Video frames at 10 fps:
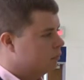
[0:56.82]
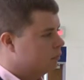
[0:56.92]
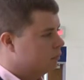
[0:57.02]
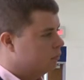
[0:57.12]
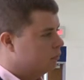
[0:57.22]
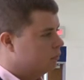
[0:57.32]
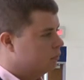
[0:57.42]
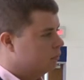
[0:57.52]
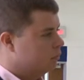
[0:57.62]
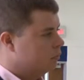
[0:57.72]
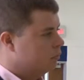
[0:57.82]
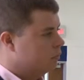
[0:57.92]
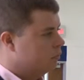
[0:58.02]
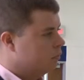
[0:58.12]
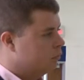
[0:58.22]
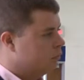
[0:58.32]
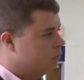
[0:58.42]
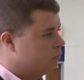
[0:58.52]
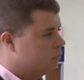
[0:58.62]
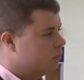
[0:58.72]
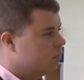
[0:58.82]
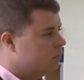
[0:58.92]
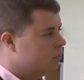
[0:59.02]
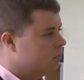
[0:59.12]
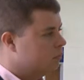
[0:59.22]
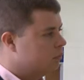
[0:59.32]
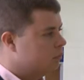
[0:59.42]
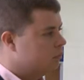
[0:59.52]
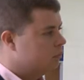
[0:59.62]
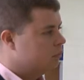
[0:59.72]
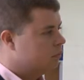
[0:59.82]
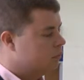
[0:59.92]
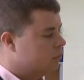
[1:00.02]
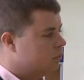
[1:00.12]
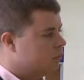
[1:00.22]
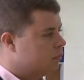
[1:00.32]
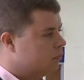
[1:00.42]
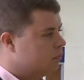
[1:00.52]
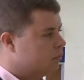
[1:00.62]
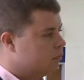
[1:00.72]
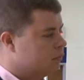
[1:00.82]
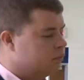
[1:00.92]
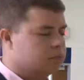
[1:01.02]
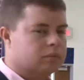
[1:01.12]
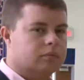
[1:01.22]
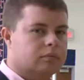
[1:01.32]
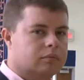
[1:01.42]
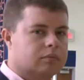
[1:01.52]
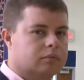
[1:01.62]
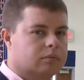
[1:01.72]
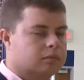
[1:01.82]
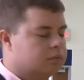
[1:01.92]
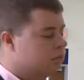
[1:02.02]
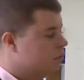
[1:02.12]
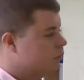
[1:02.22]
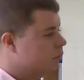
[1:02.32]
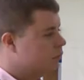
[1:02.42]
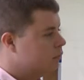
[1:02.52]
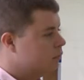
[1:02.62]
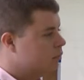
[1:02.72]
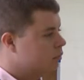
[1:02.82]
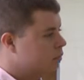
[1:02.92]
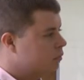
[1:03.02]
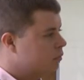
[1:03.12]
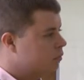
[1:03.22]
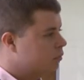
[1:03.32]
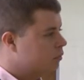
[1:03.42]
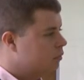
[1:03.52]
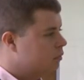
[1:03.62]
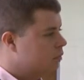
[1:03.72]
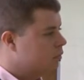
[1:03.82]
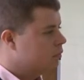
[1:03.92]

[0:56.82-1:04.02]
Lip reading: No words are spoken by the person on screen.